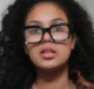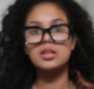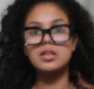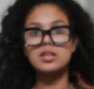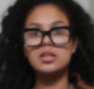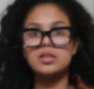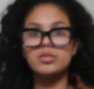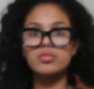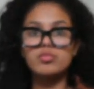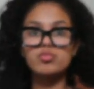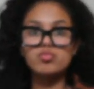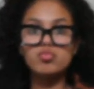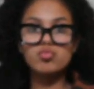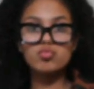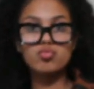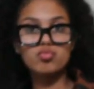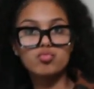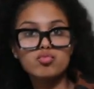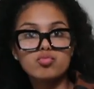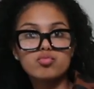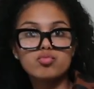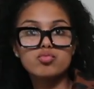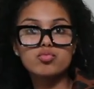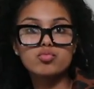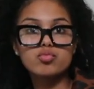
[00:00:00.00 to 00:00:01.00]

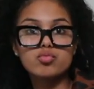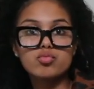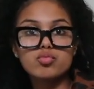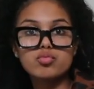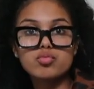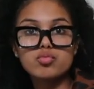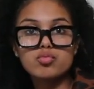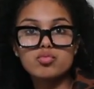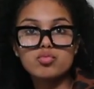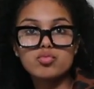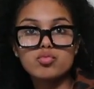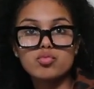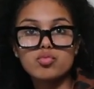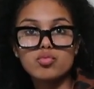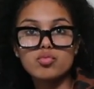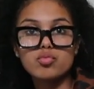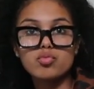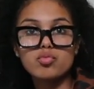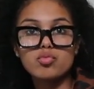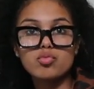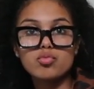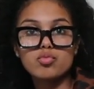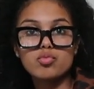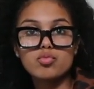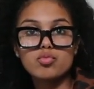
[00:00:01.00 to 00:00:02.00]

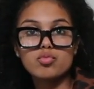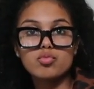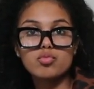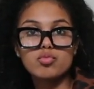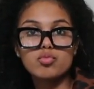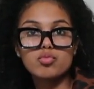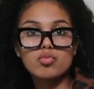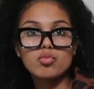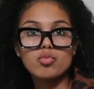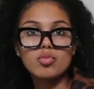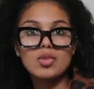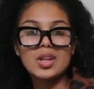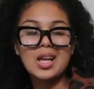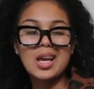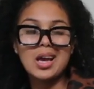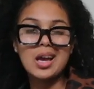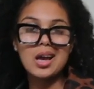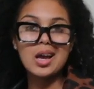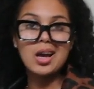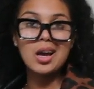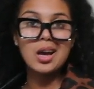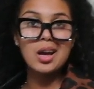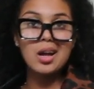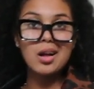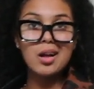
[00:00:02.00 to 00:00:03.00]

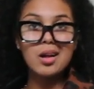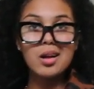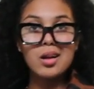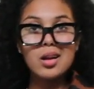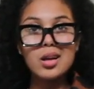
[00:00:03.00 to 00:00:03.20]
(silence)